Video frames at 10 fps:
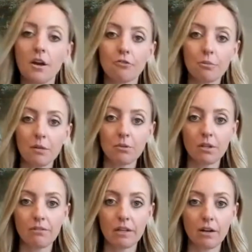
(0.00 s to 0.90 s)
for people
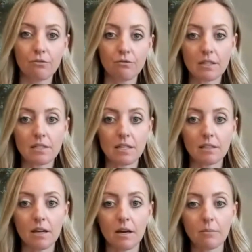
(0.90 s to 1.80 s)
living on a fixed
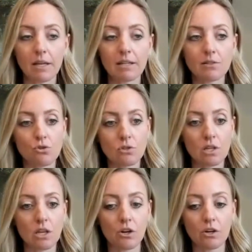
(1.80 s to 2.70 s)
income like Social
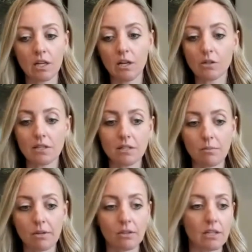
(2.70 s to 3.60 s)
Security or
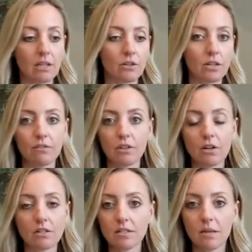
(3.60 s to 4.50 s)
disability or even
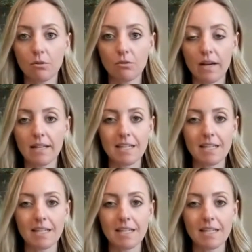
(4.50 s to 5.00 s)
our disabled vets.